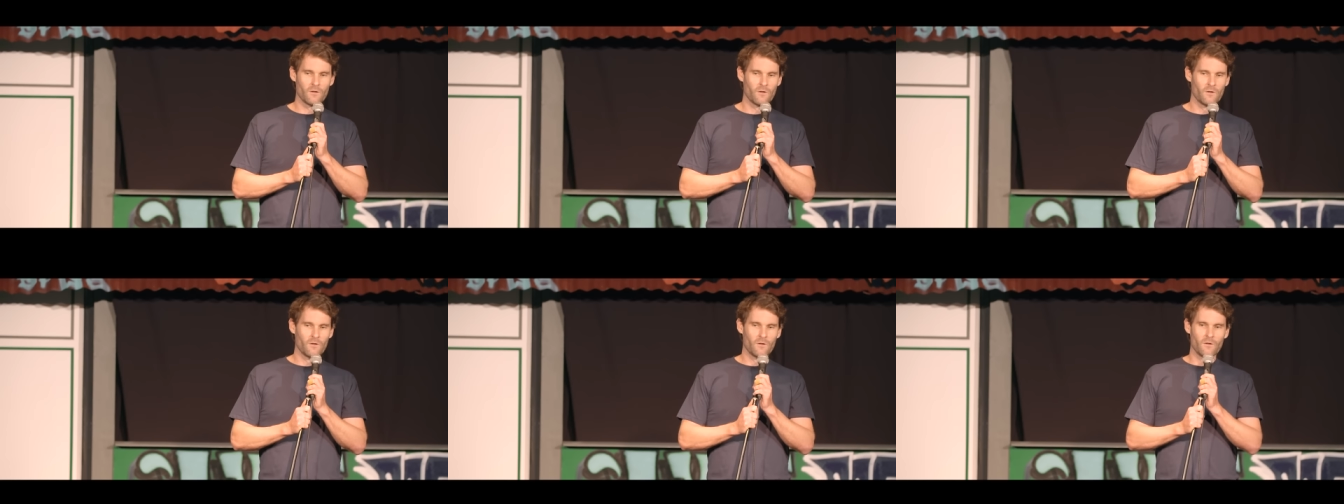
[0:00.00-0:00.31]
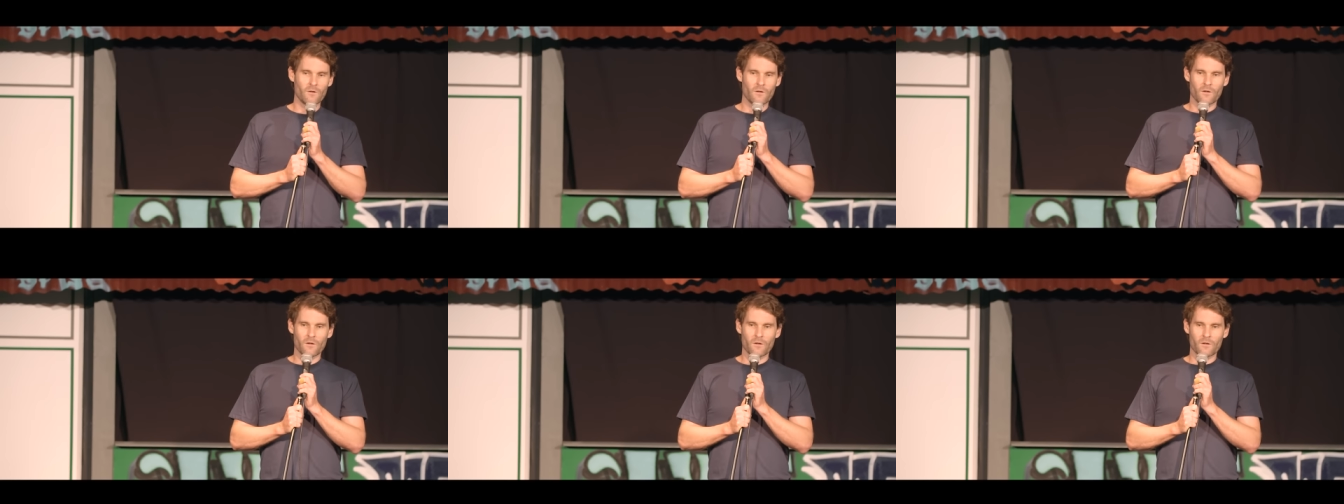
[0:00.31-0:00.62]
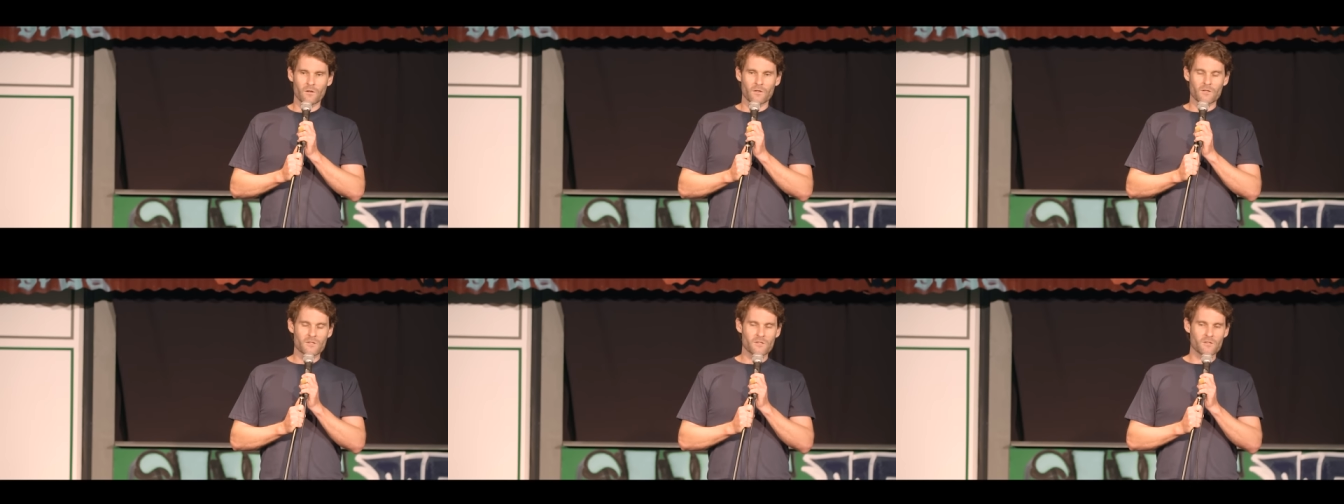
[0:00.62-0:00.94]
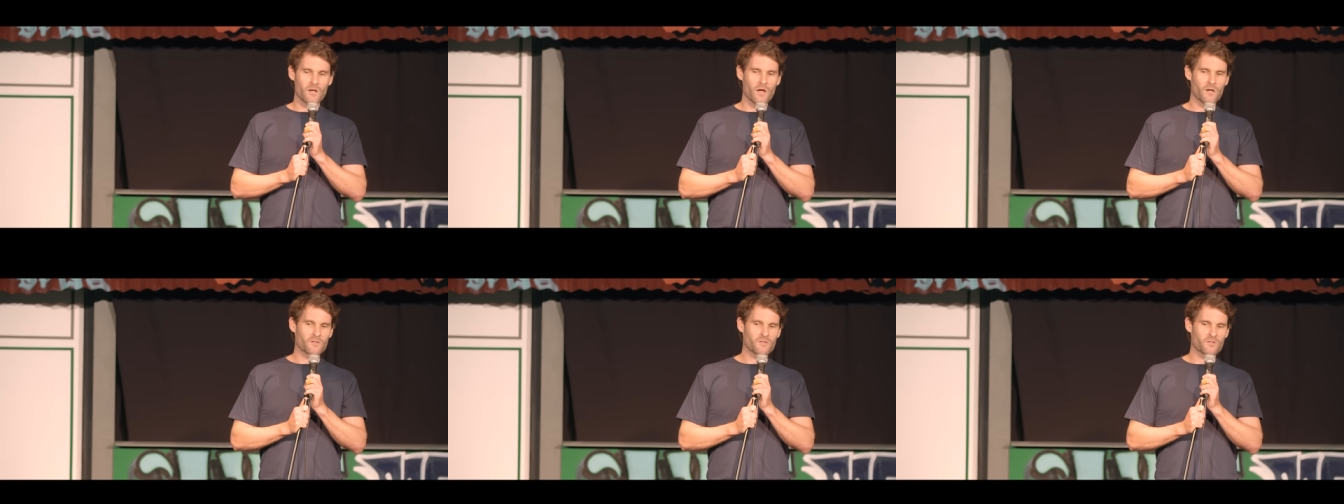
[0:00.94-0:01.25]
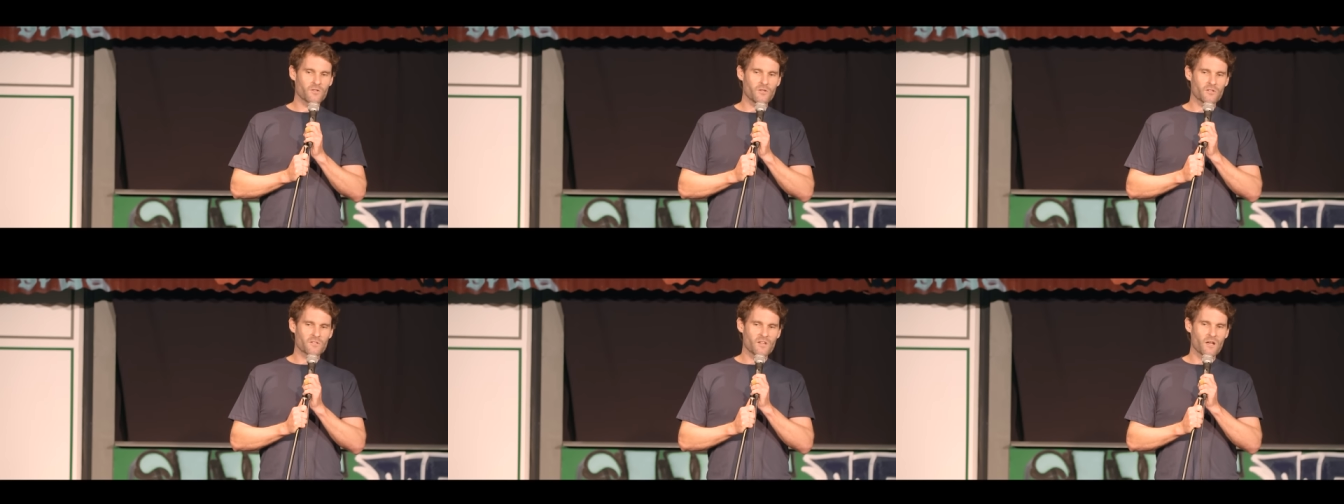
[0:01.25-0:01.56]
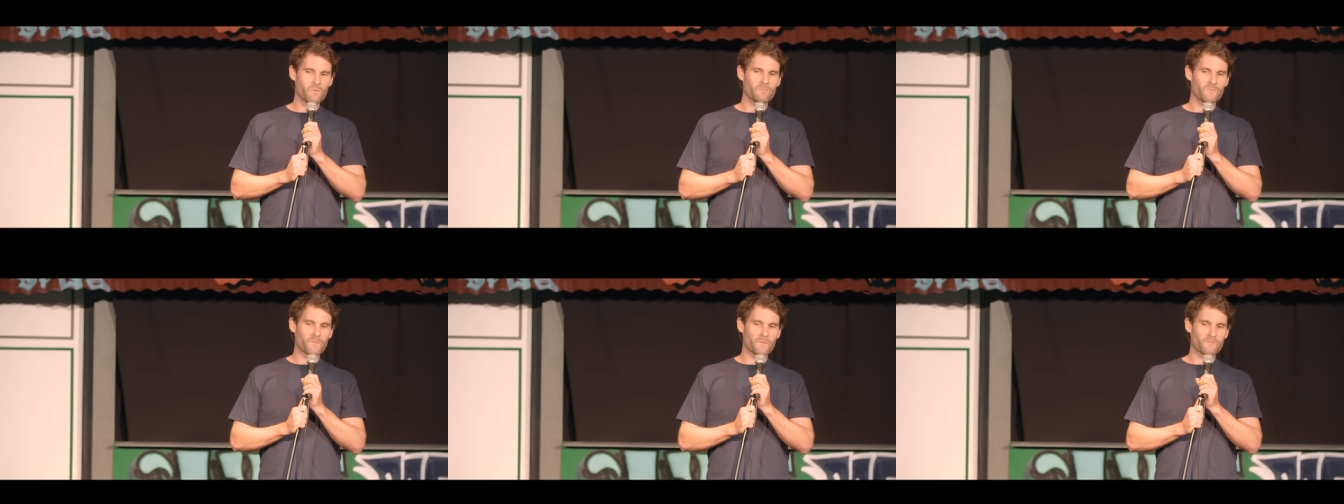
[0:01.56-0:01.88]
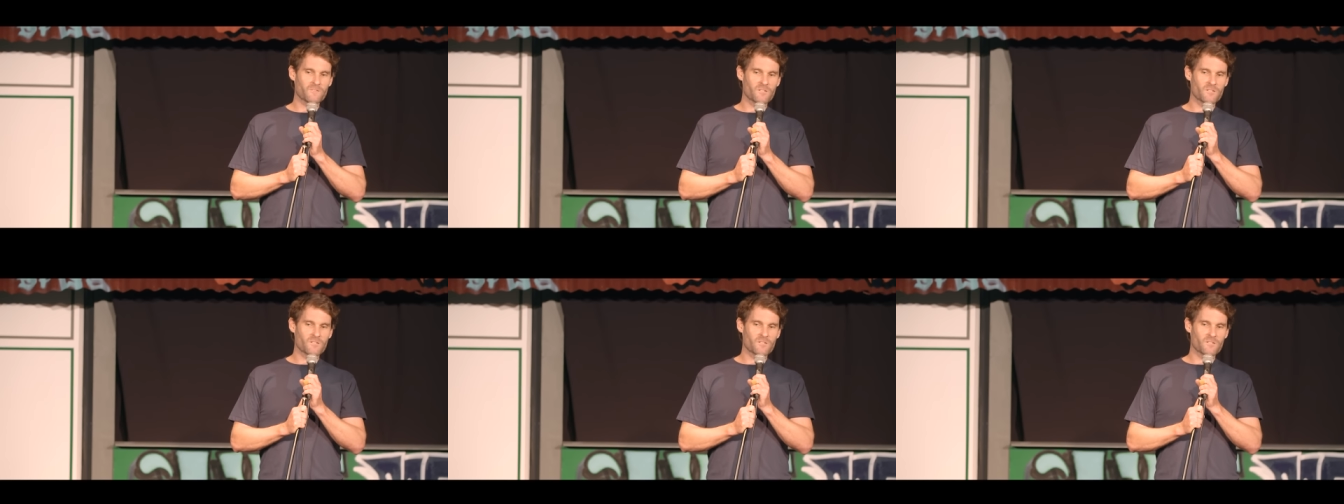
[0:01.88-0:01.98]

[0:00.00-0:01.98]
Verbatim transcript: And he said, "No, sir, some,